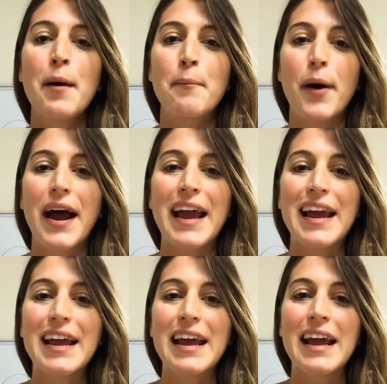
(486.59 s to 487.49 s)
But
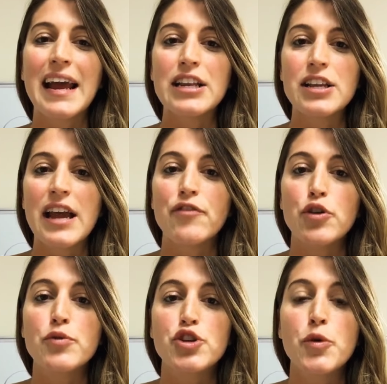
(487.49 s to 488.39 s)
if you
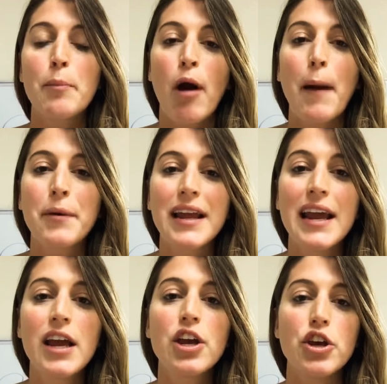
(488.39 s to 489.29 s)
do it properly,
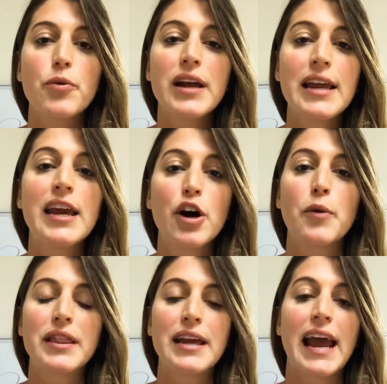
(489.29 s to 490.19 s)
you can heal
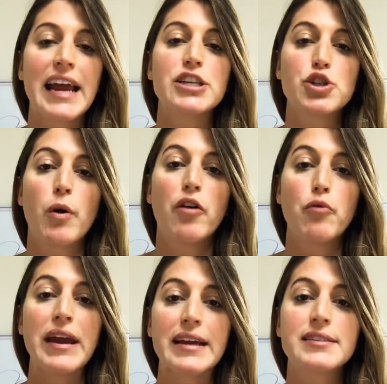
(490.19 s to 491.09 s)
within 8 to 12
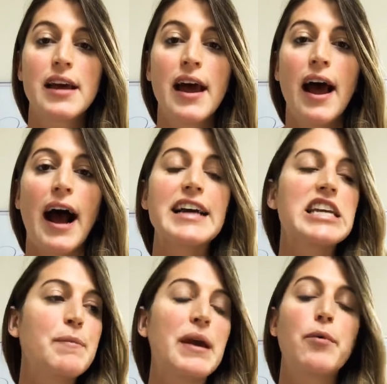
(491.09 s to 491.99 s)
weeks. I see
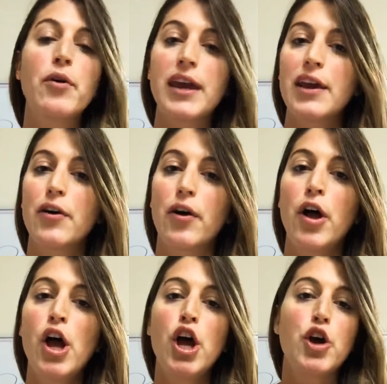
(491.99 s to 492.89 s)
people heal
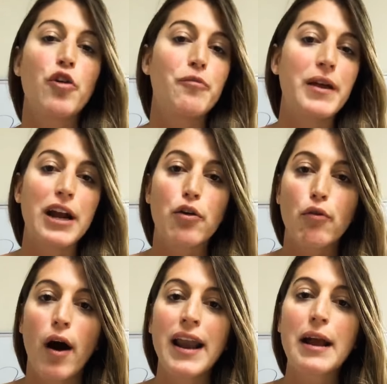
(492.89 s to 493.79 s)
who have been in
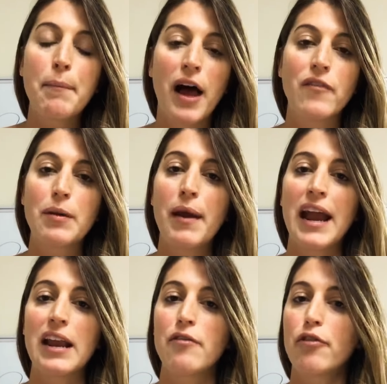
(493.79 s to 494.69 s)
chronic pelvic
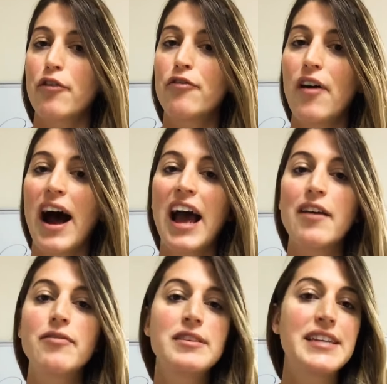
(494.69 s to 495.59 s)
pain for
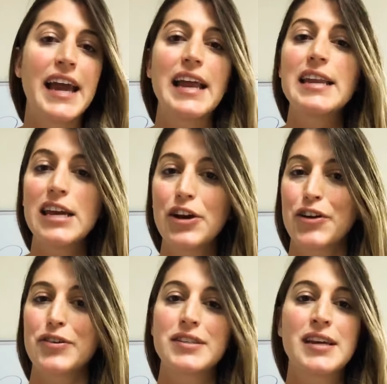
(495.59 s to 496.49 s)
5-10
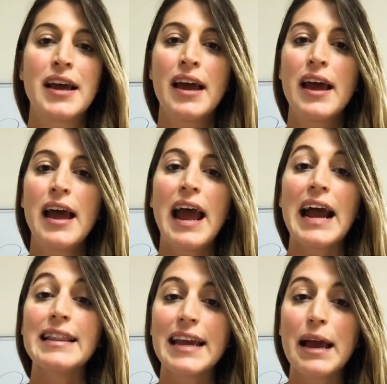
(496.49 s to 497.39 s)
years,
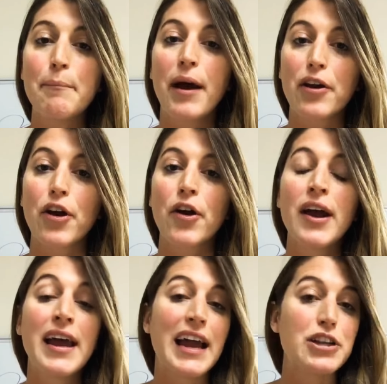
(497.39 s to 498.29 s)
and they get better
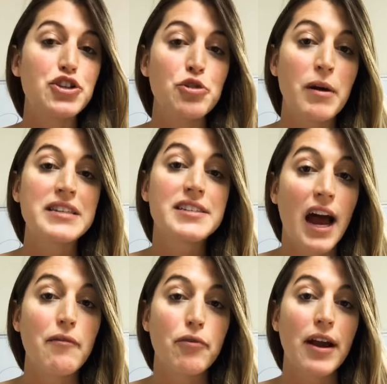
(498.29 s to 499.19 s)
in 2 months
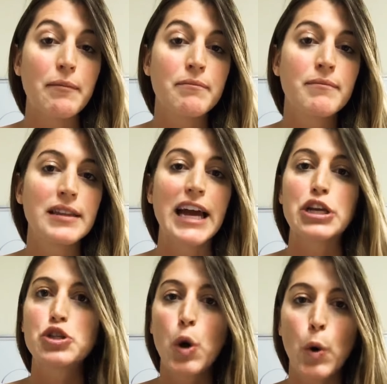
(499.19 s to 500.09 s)
time frame. Like
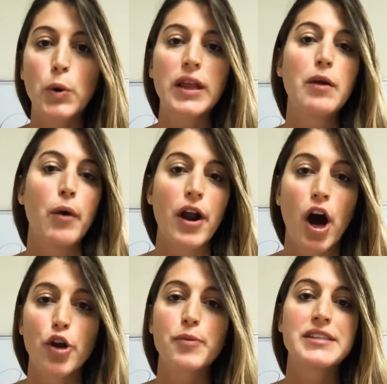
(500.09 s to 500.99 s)
totally
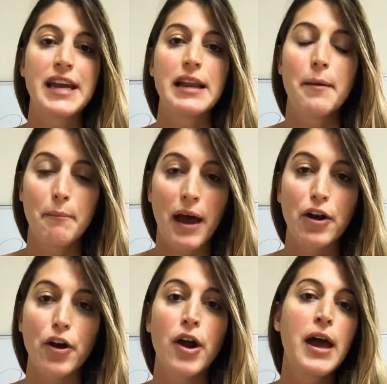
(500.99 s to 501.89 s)
100%
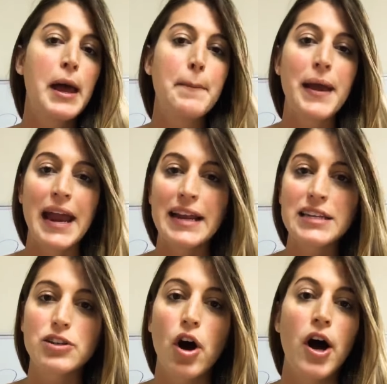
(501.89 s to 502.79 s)
better. Pain is
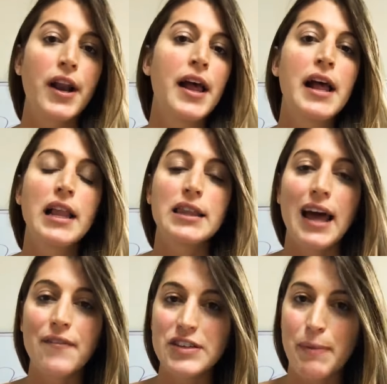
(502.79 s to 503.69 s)
gone.
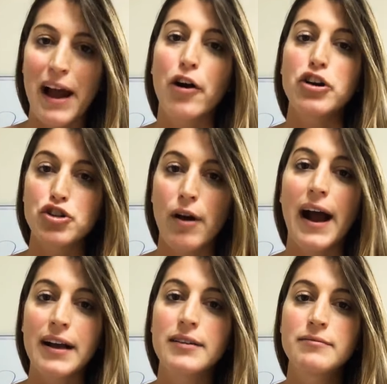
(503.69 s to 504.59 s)
Life is back on
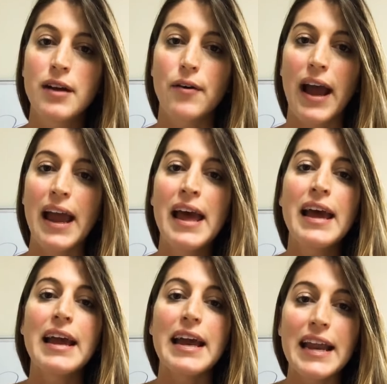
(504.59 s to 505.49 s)
track. Okay?
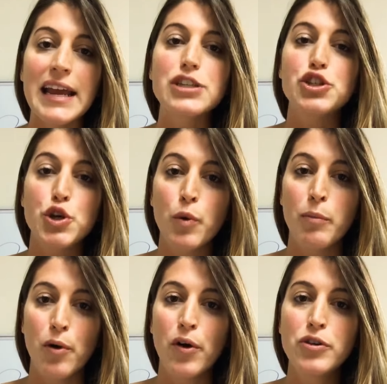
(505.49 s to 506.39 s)
It is
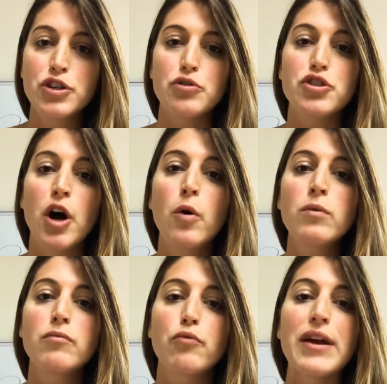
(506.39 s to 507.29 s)
doable. So don't
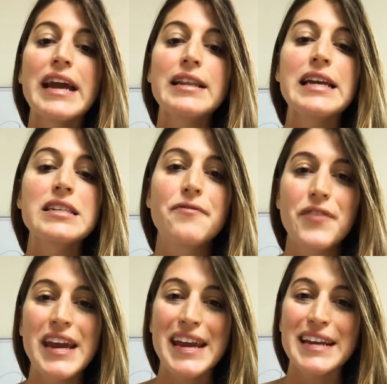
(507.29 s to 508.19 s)
read these
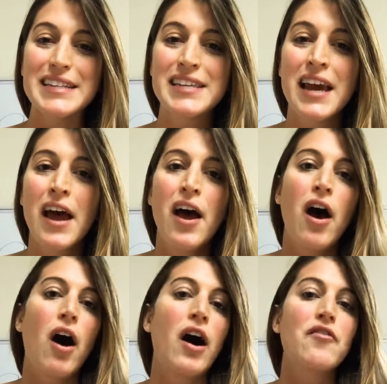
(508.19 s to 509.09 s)
feeds
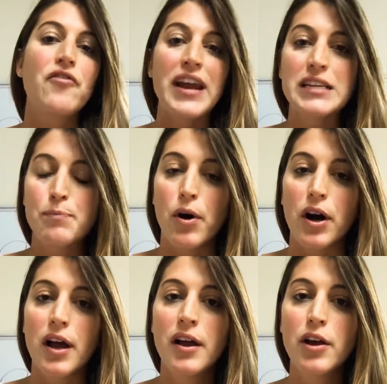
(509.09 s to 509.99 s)
on Facebook
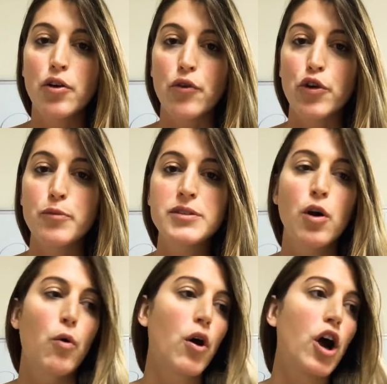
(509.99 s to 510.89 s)
groups
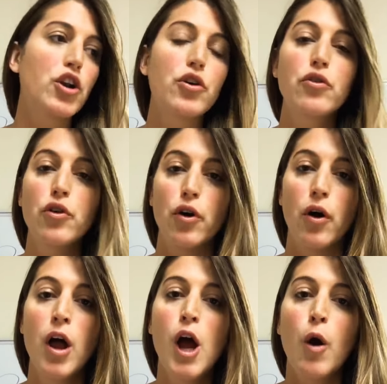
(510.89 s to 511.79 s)
or on
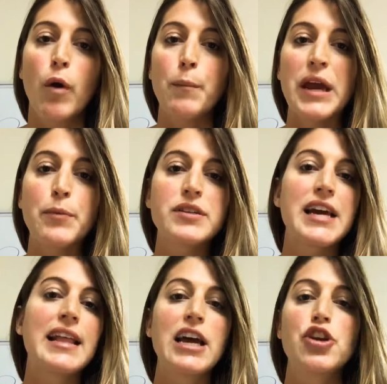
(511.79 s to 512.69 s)
Google where people
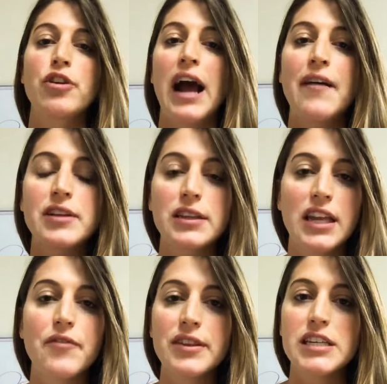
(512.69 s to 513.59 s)
say that you're gonna have to
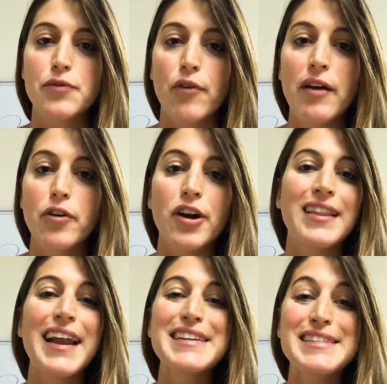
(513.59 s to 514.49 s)
live with this forever.
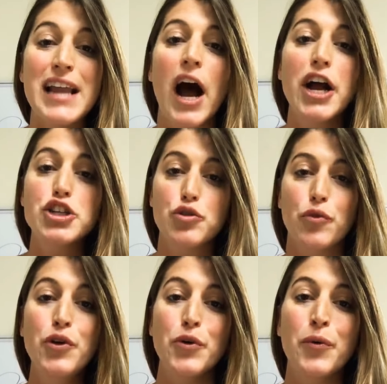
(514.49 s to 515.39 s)
That is not
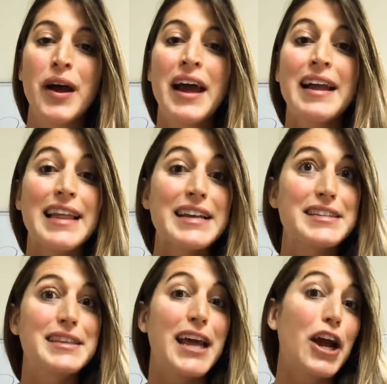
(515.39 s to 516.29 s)
true. That's
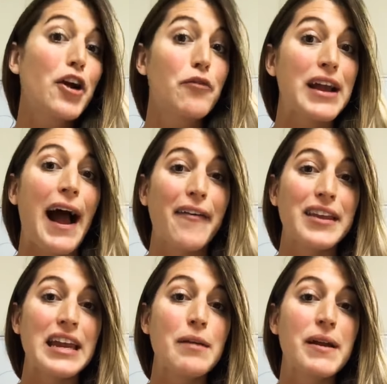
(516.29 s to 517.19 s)
their
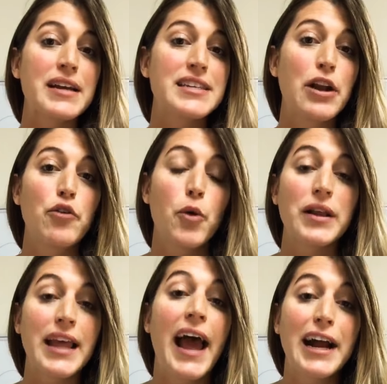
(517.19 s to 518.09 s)
reality because they don't know what
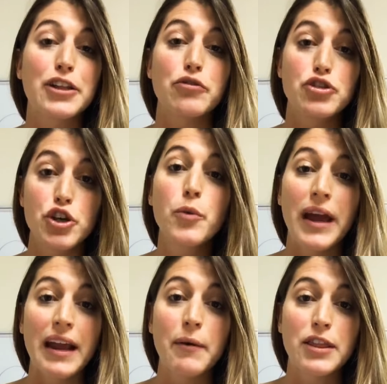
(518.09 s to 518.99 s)
the heck they're
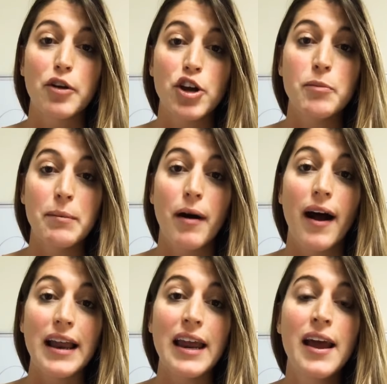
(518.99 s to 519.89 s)
doing with their human
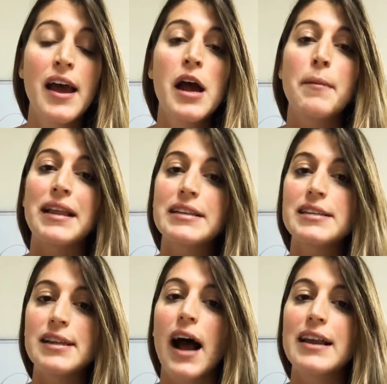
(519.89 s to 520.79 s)
body, but that does
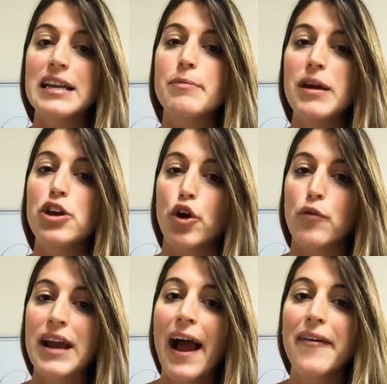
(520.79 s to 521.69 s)
not need to be your
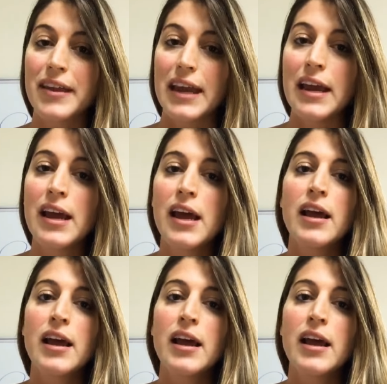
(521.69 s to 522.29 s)
reality.